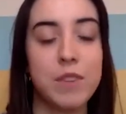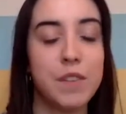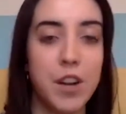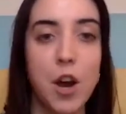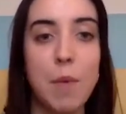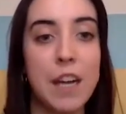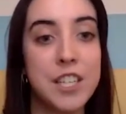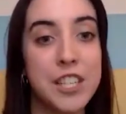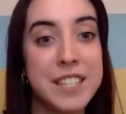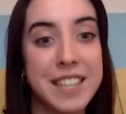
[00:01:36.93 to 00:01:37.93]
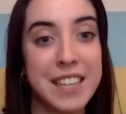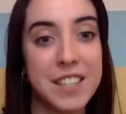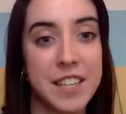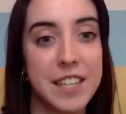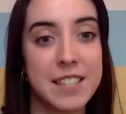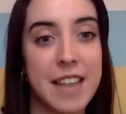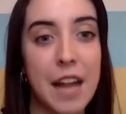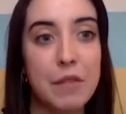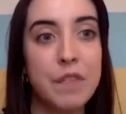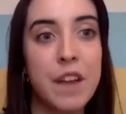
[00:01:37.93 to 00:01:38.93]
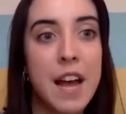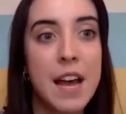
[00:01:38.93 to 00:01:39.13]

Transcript: if you go back to your sixth year self,